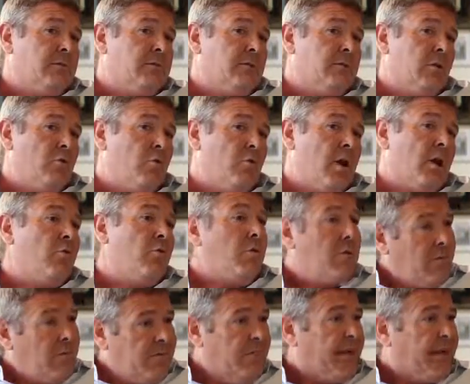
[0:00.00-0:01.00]
the one who
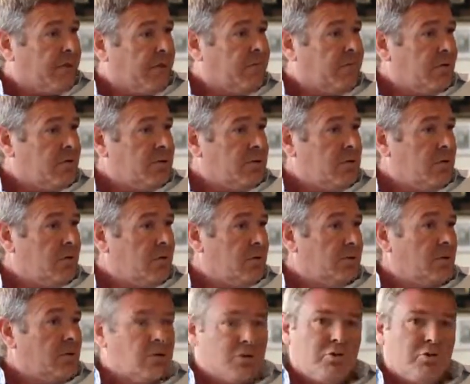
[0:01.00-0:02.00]
invented
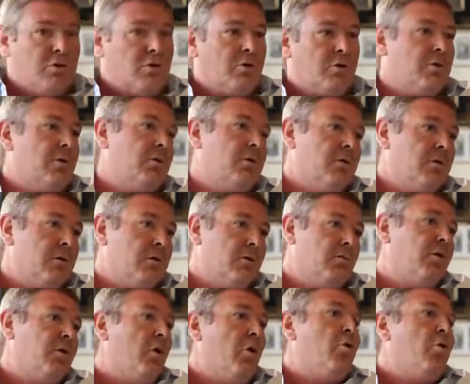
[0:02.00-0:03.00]
Franciacorta, so
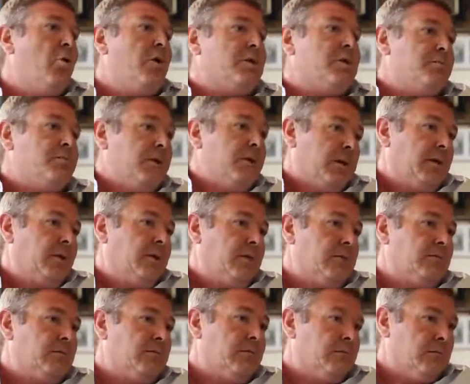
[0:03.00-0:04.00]
we always be
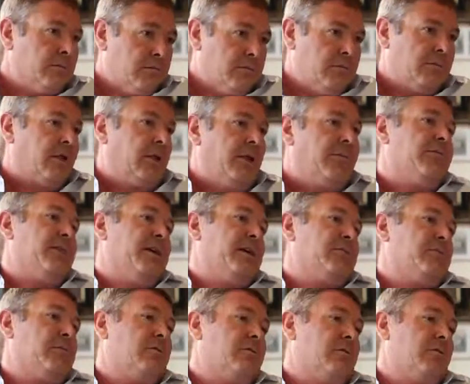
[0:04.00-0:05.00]
the
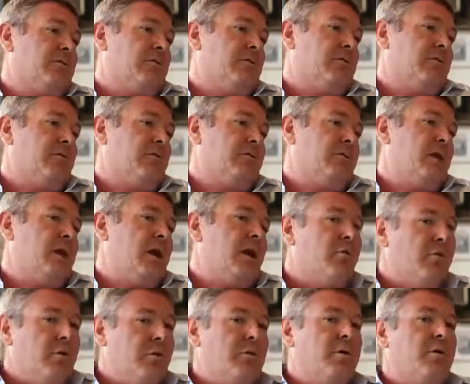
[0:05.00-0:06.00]
inventor of Franciacorta, and
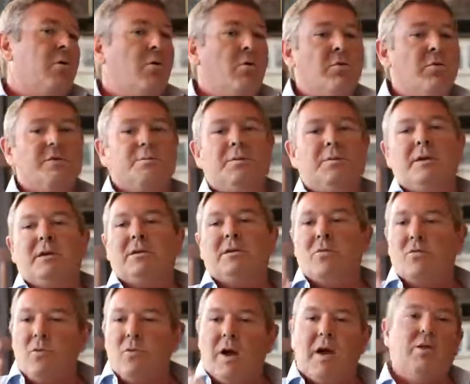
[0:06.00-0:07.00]
we will always be the
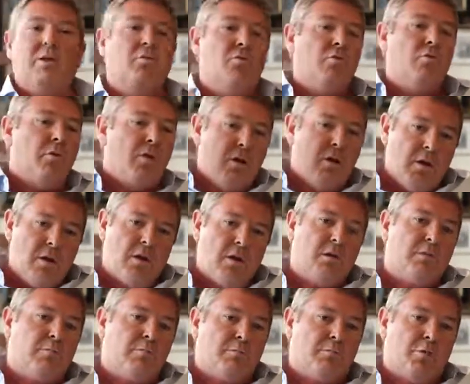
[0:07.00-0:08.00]
one who
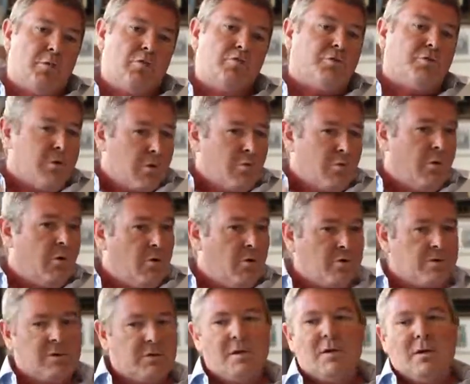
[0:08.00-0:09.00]
pushed the
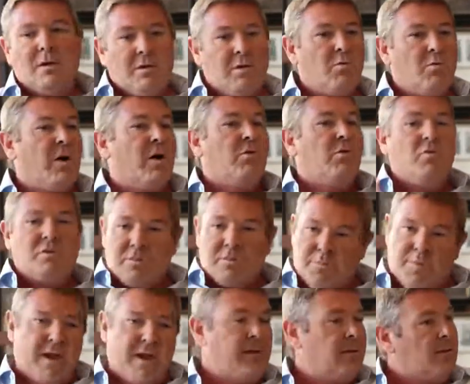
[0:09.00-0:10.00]
most, the one who
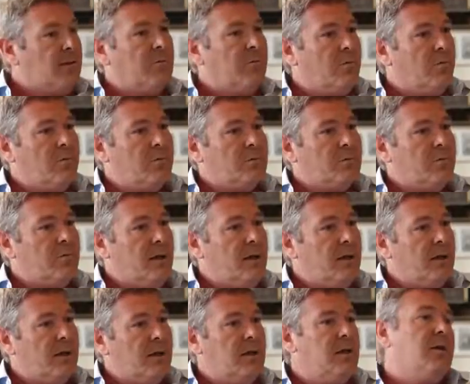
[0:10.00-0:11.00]
spent the most
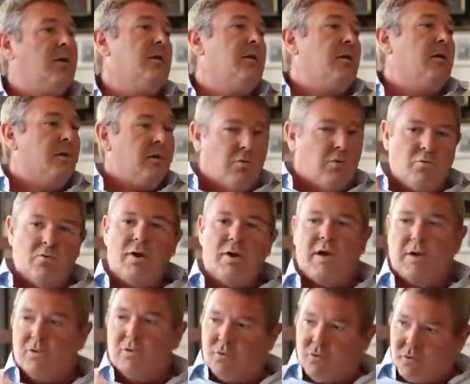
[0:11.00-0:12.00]
money, the
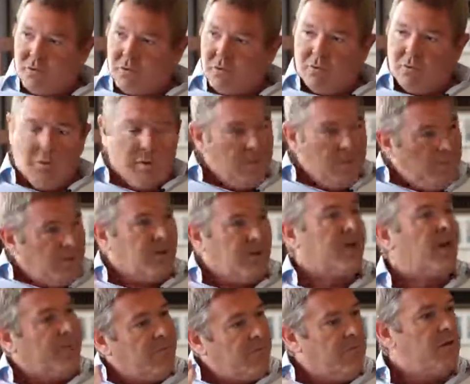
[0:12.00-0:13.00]
one who will
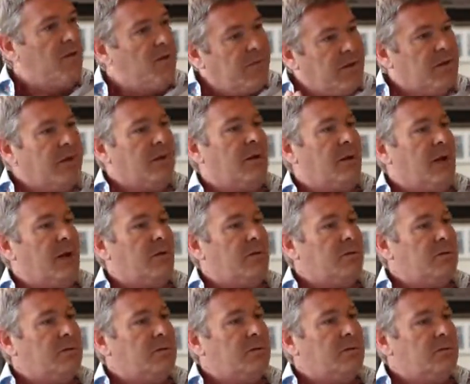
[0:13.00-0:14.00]
believe more than the
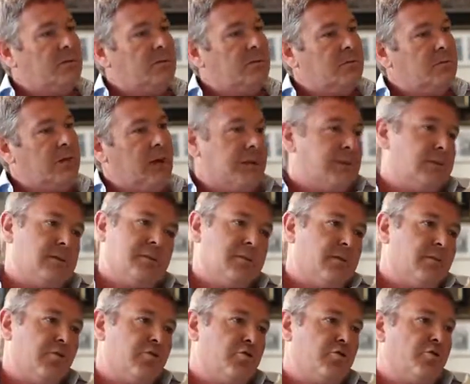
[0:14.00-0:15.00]
others. That's
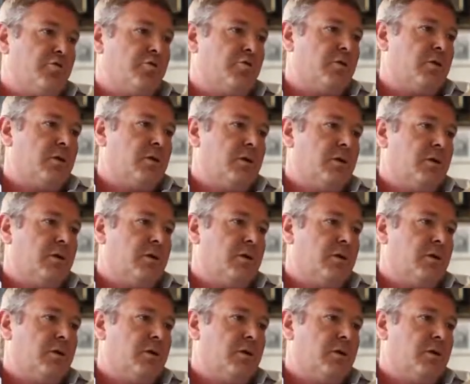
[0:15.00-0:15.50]
for sure.